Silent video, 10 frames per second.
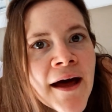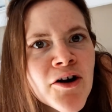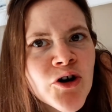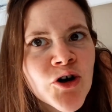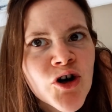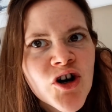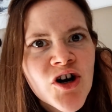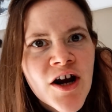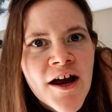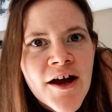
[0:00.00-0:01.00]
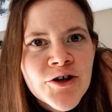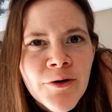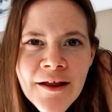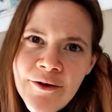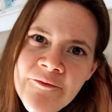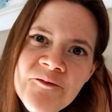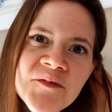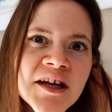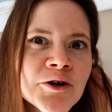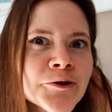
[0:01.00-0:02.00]
better? Do I look
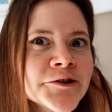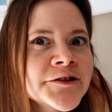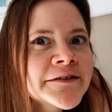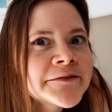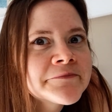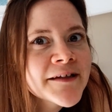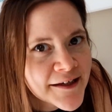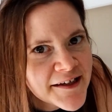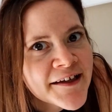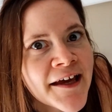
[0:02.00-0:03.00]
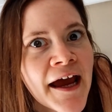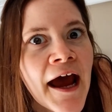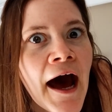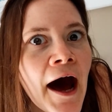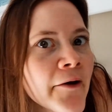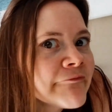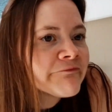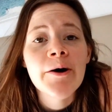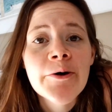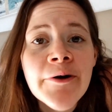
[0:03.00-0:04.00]
fierce? Yeah.
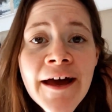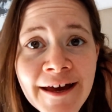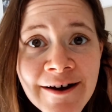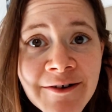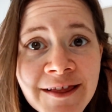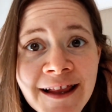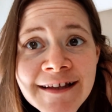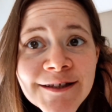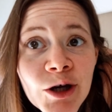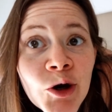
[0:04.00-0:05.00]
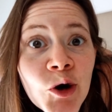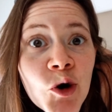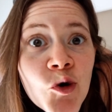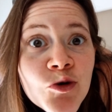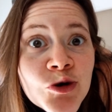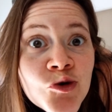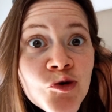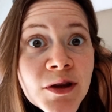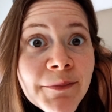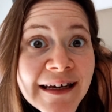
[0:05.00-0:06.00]
Okay, well, let's go
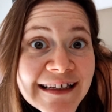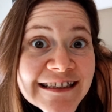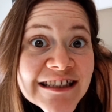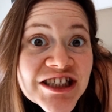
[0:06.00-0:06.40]
to the beach.